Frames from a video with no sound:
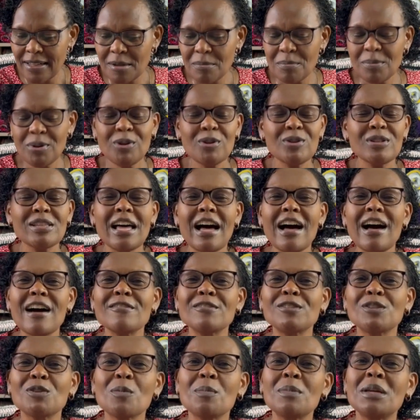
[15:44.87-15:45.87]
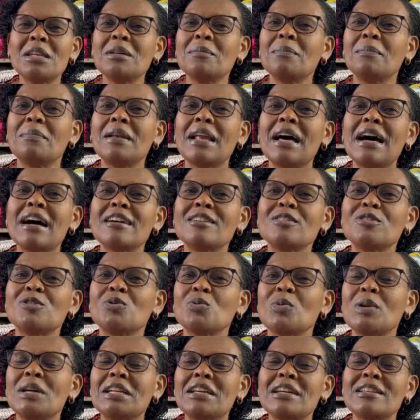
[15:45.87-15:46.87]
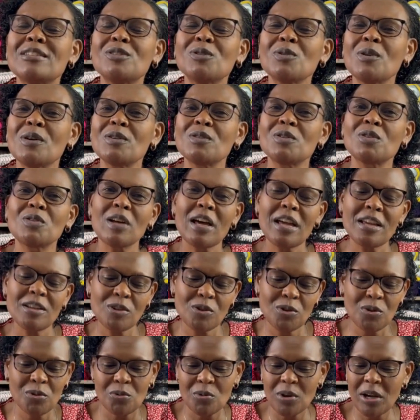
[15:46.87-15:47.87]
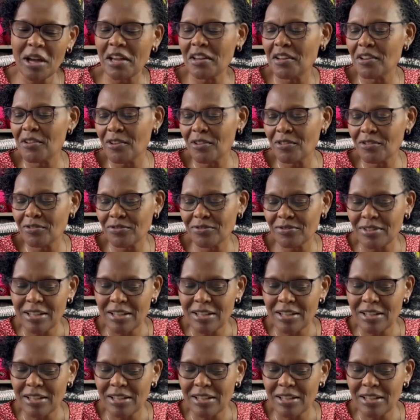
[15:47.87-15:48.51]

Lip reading: because I have so many black sweaters. So I was trying to kind of